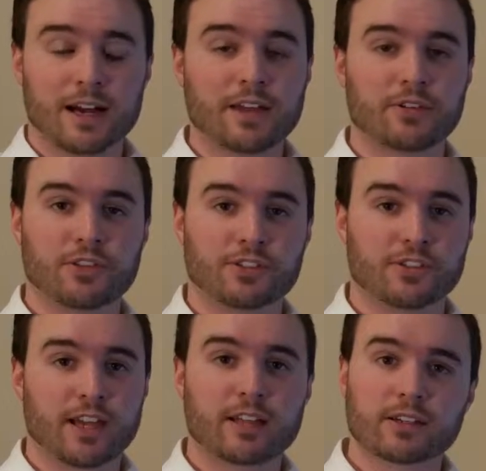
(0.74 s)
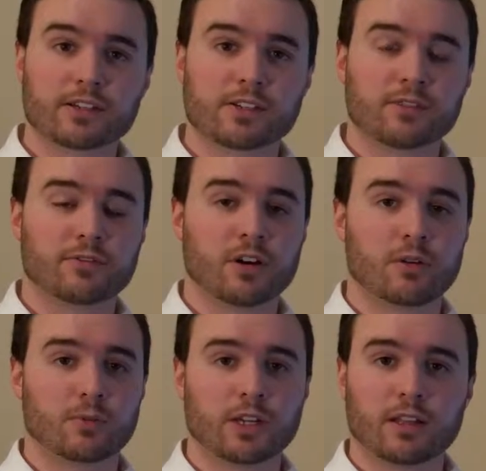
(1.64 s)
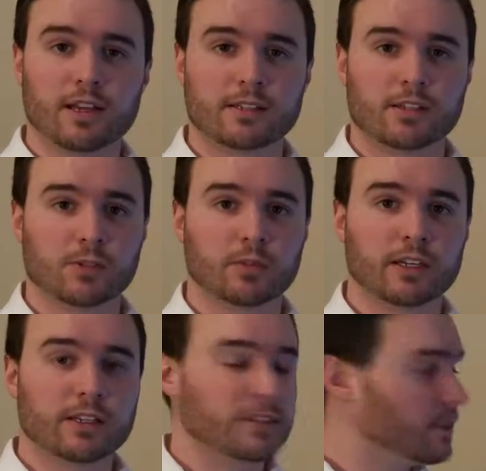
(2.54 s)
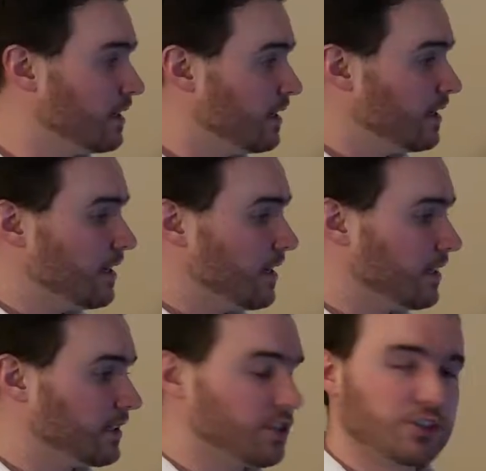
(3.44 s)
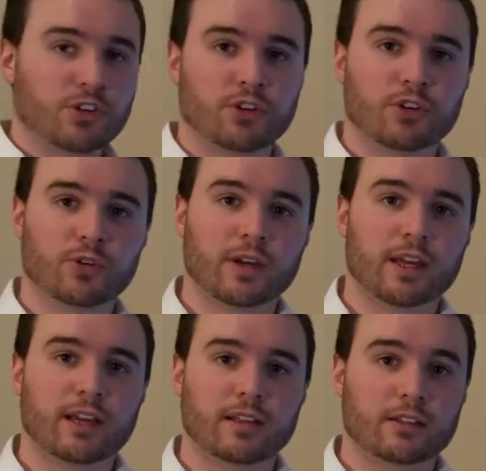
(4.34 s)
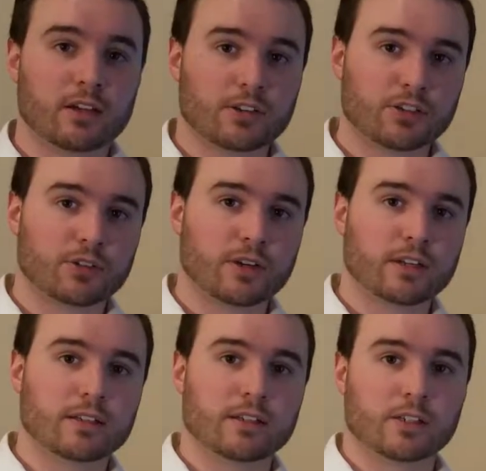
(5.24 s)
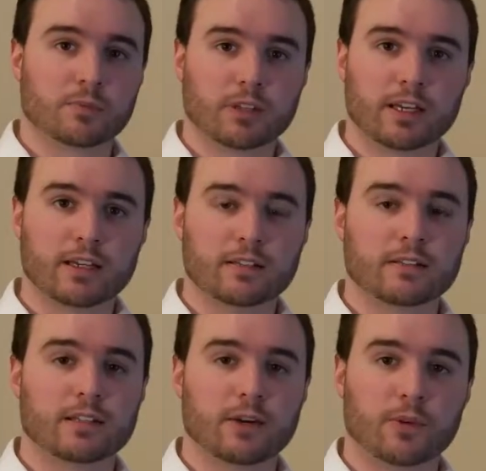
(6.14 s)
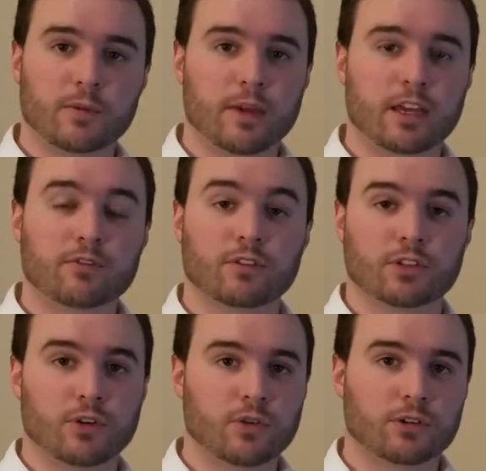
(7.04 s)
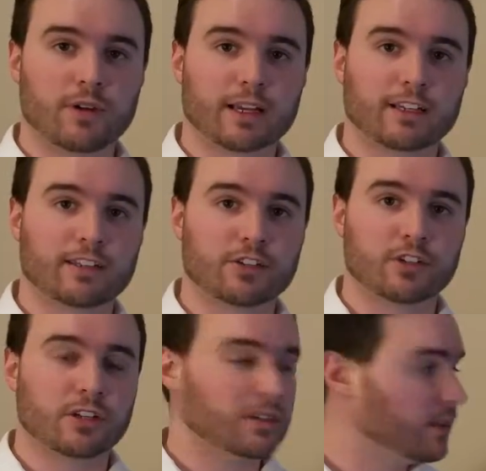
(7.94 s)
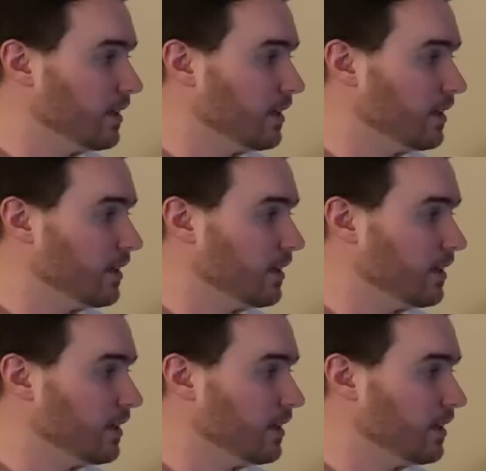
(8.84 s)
Hi there, this is Alex from RealEyes Displays. I'd like to show you a touchscreen display that we make for donor recognition.